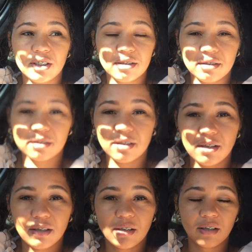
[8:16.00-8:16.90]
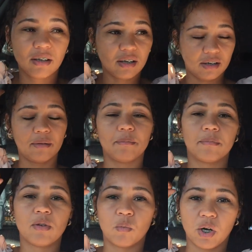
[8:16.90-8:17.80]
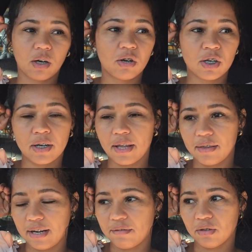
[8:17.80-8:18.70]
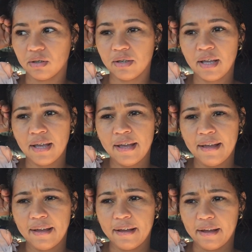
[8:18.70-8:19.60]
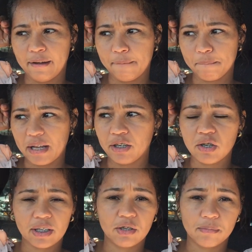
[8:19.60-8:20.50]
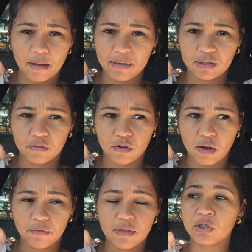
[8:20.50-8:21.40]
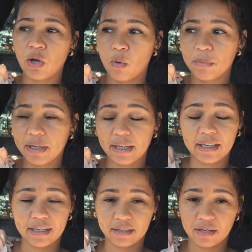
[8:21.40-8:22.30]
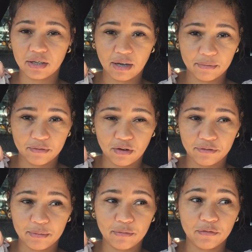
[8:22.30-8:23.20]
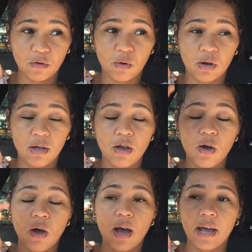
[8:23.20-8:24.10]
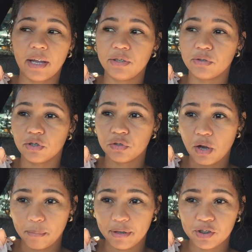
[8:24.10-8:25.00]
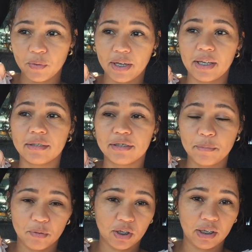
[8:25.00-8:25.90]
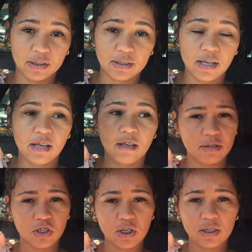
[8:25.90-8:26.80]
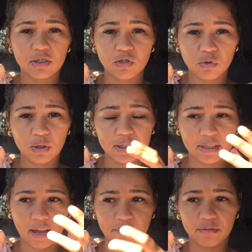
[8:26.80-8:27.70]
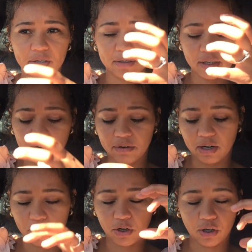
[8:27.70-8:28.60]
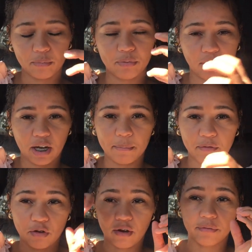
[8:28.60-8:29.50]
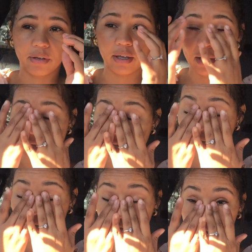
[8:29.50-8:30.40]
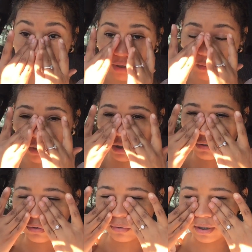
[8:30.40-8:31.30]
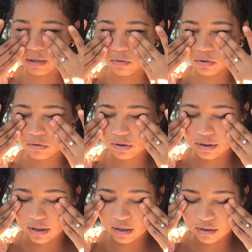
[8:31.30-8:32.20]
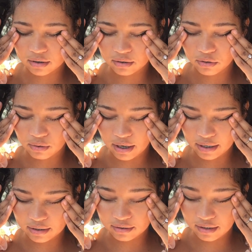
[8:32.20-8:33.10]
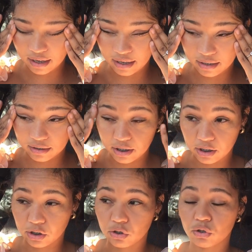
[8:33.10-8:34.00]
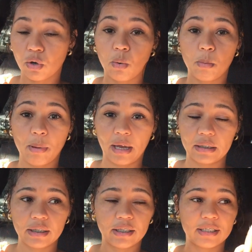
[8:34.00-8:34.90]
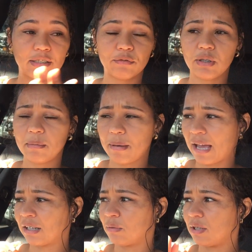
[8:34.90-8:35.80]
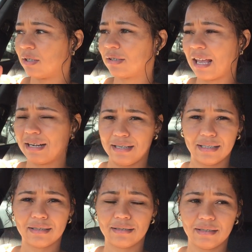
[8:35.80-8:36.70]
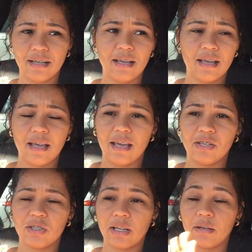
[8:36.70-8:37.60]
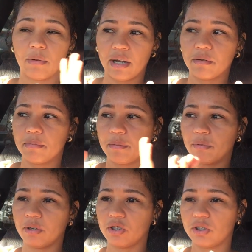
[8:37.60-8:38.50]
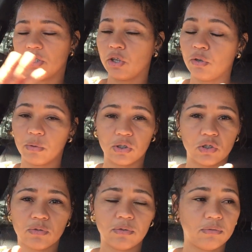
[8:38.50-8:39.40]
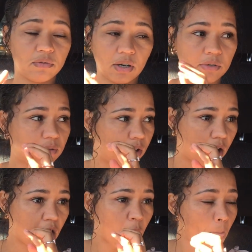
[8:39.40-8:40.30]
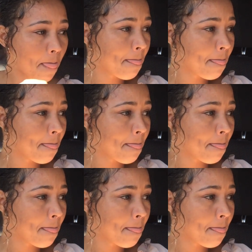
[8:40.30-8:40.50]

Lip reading: just work on another level. I did not get to buy myself coffee. I was hoping I can get another cup of coffee before I do the shopping so I can sip on it. The Checkers trolleys have this area where you can put a cup of coffee, so that's what I wanted to do. And I got to Seattle, you guys, and it is so packed. It is fully packed with cyclists and just like random people. It's just the queue was just far too long.